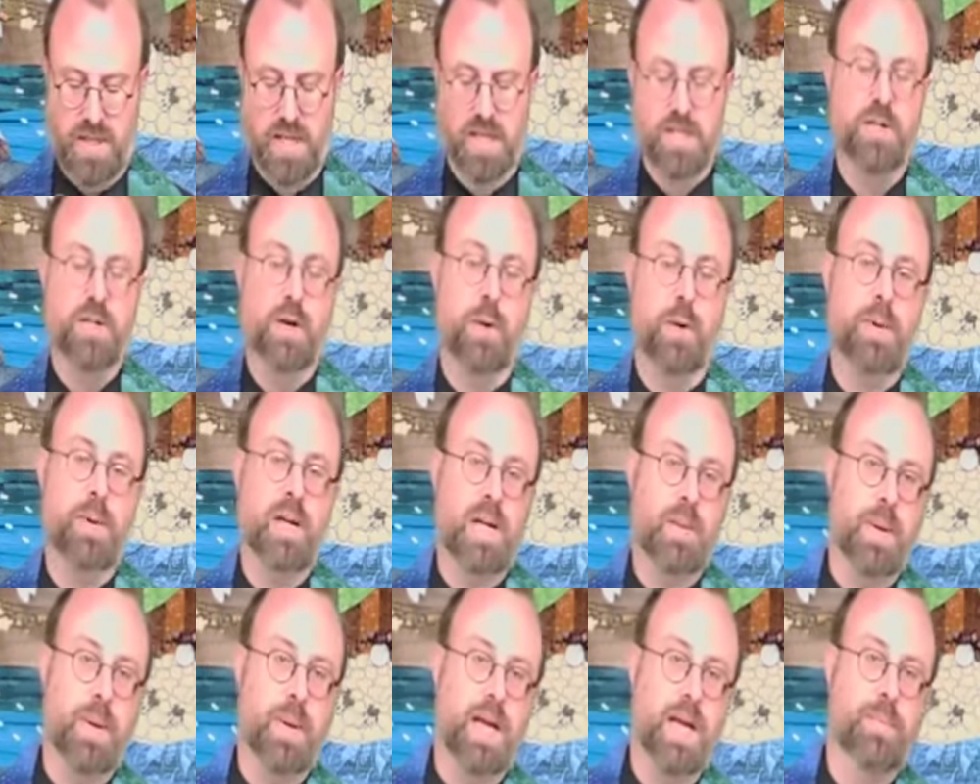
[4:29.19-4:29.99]
So
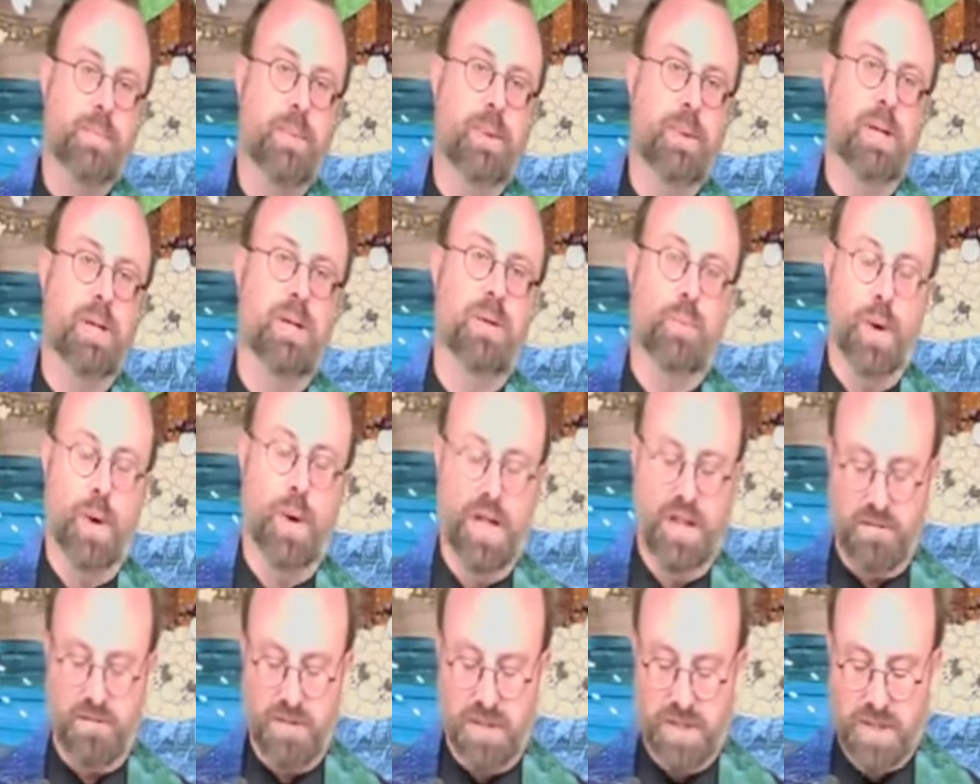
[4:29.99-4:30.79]
many people,
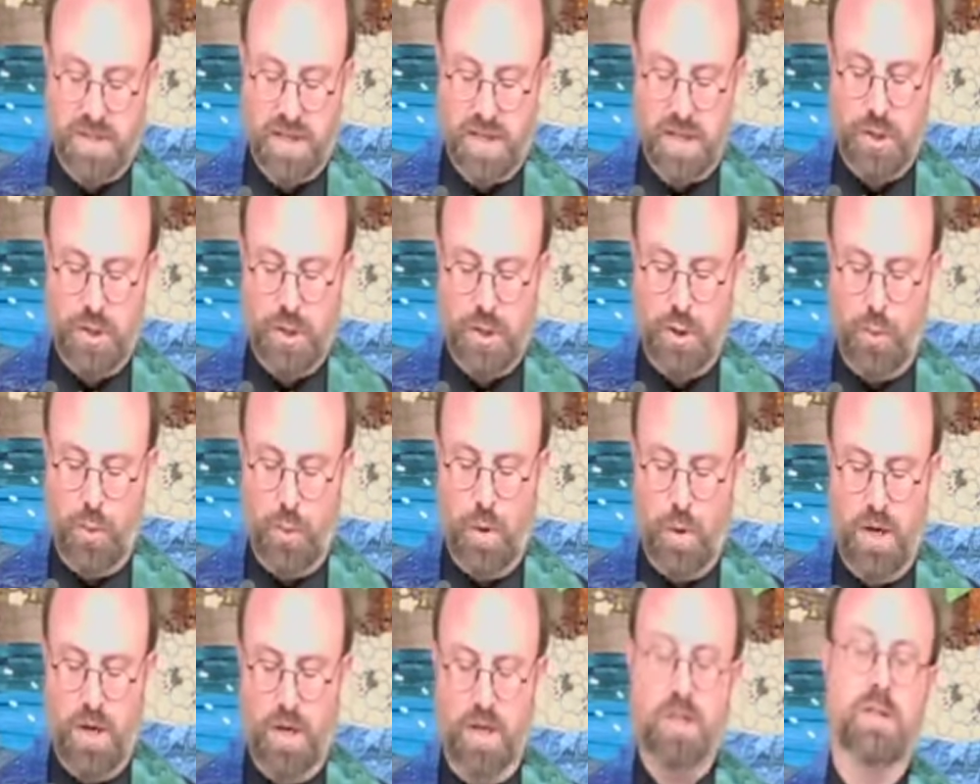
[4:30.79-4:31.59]
whether essential
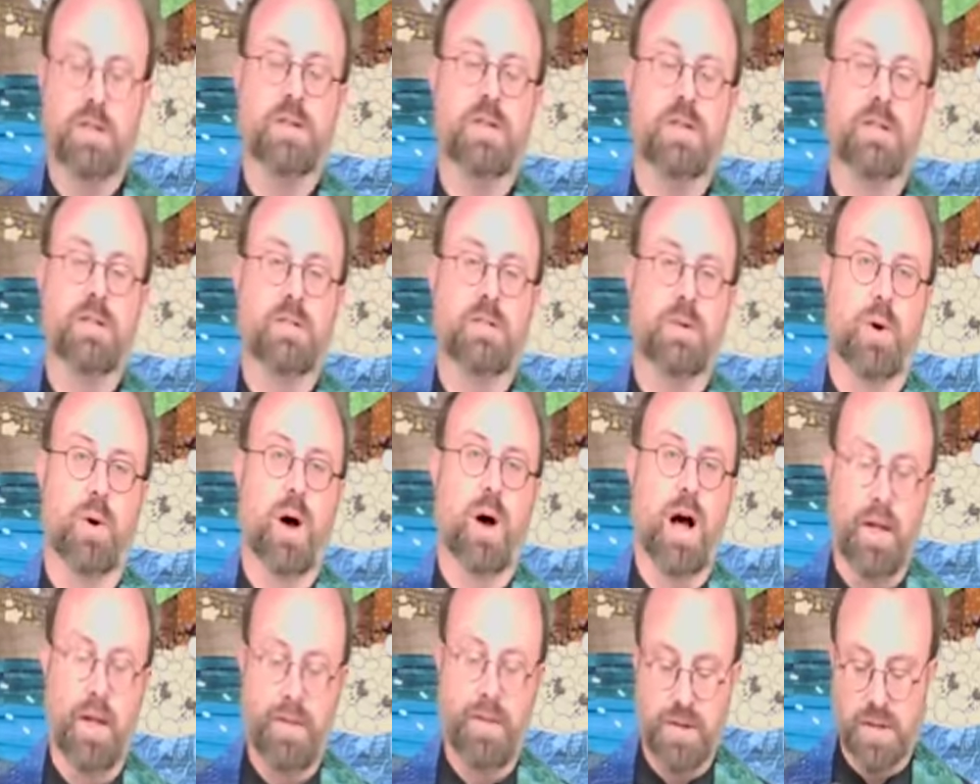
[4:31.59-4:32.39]
workers
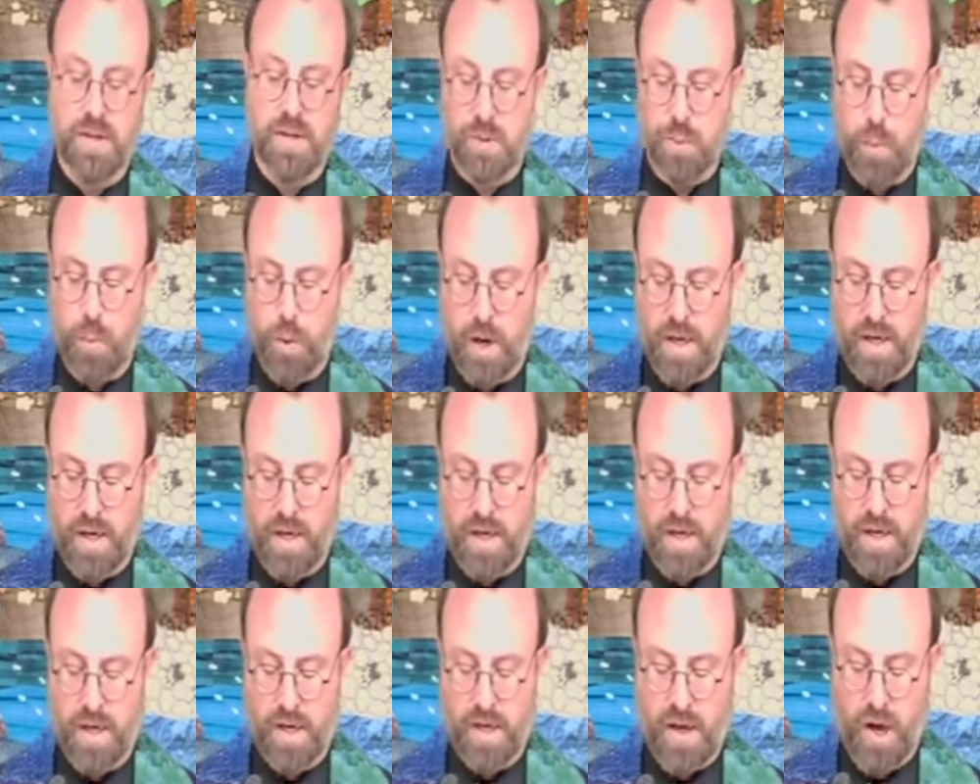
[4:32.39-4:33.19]
or others
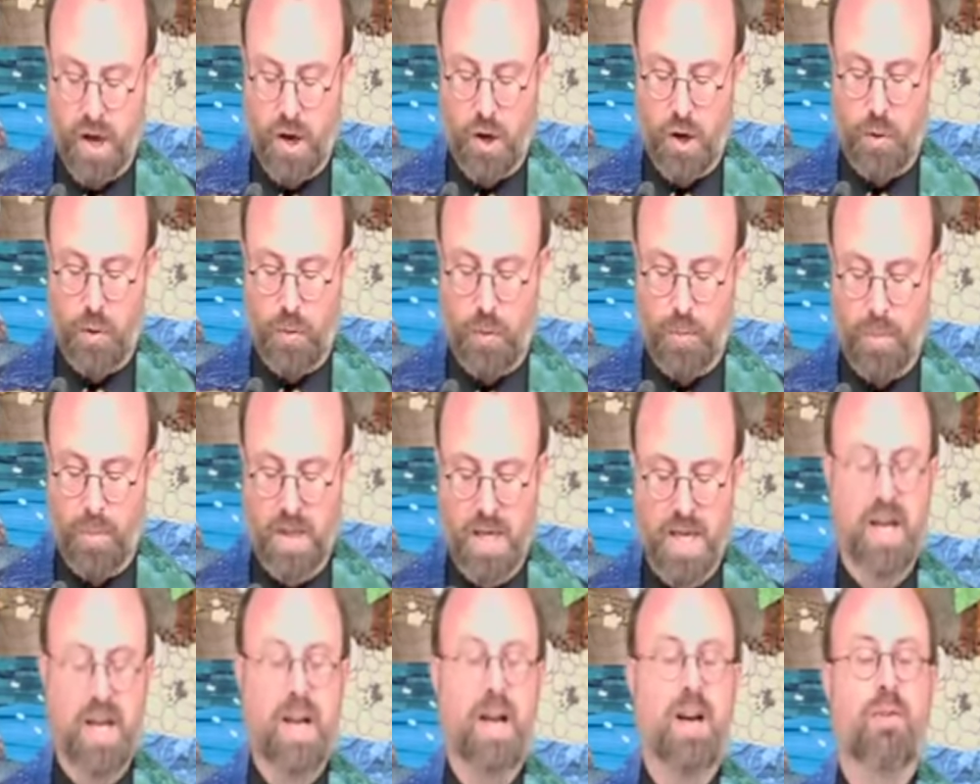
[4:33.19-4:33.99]
working at home,
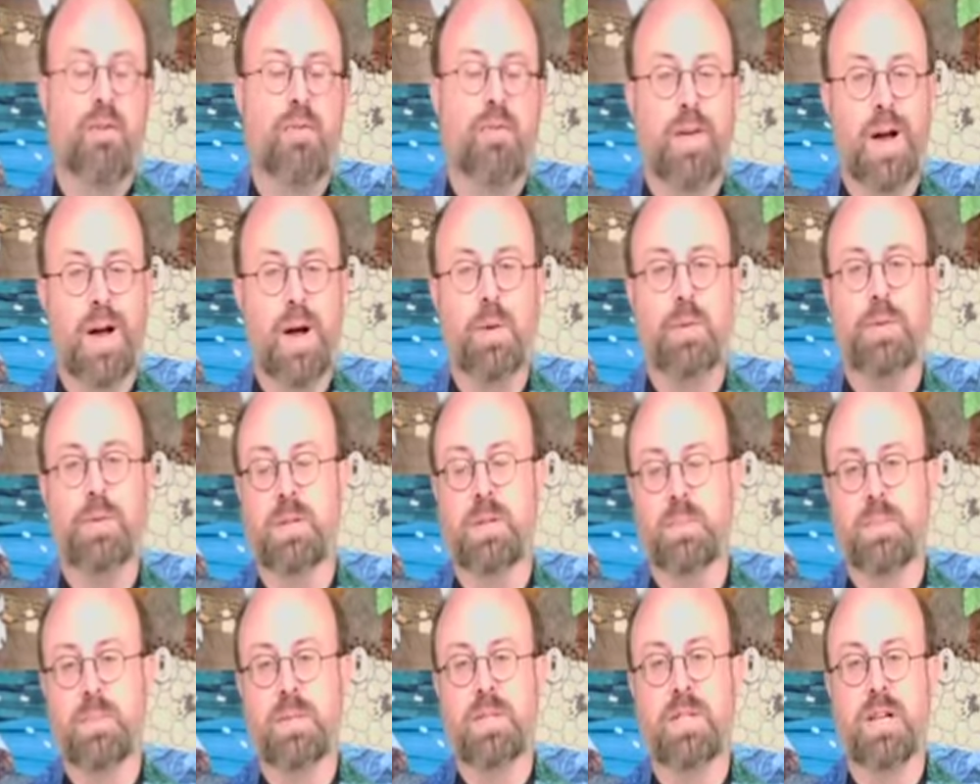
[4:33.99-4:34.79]
found
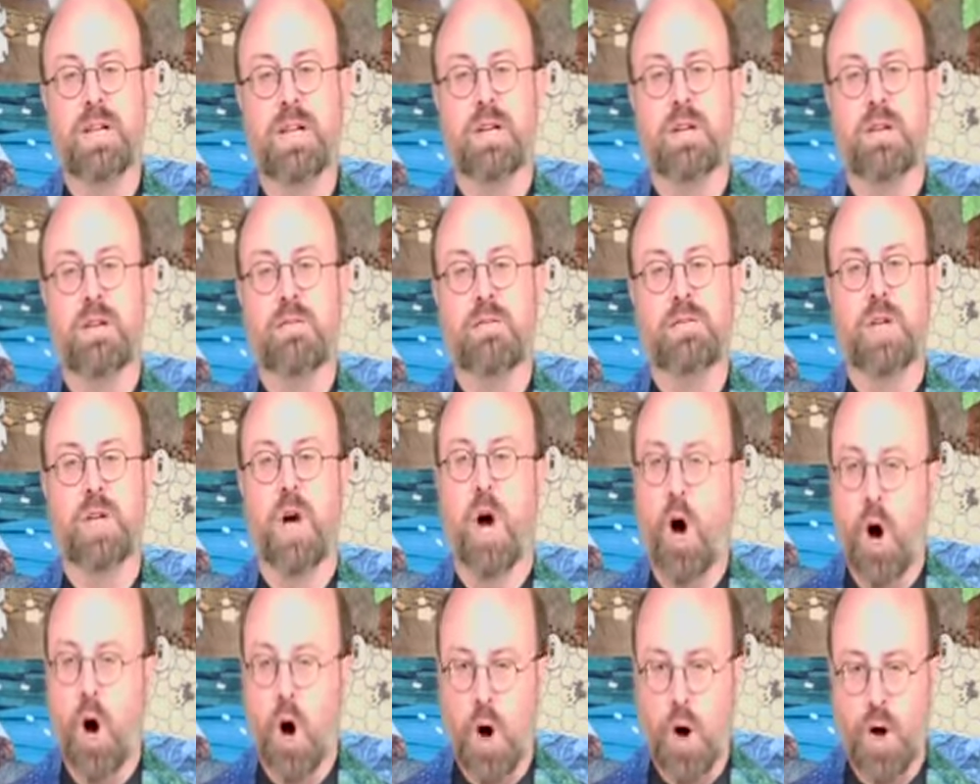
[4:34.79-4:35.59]
themselves
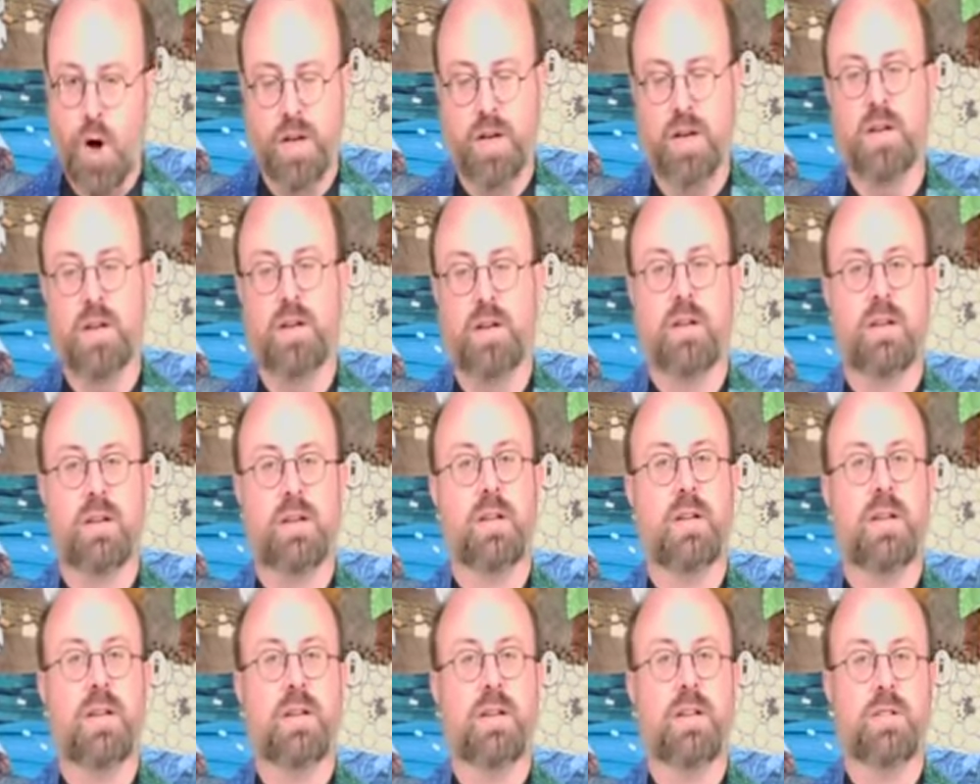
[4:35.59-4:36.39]
on
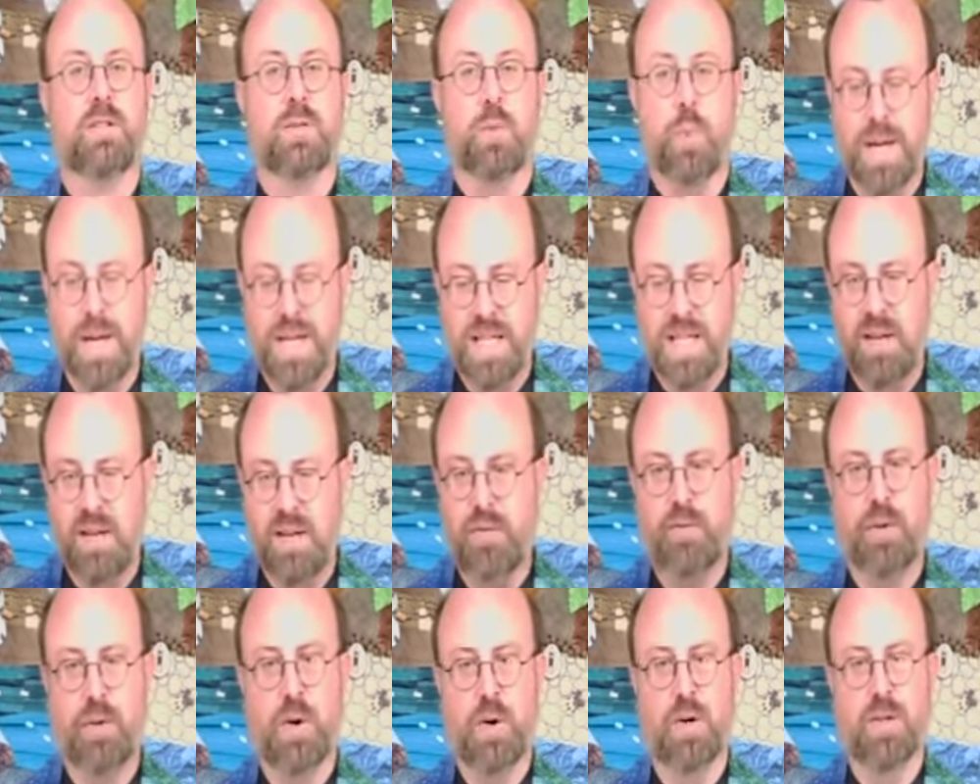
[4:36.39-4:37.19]

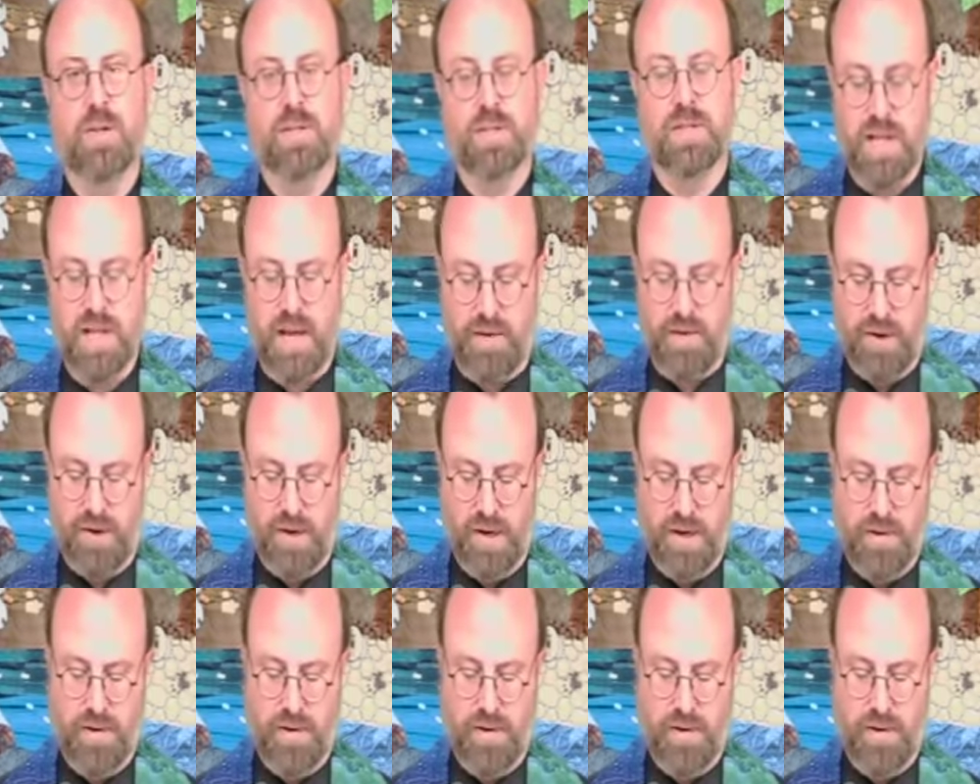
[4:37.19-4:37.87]
24/7.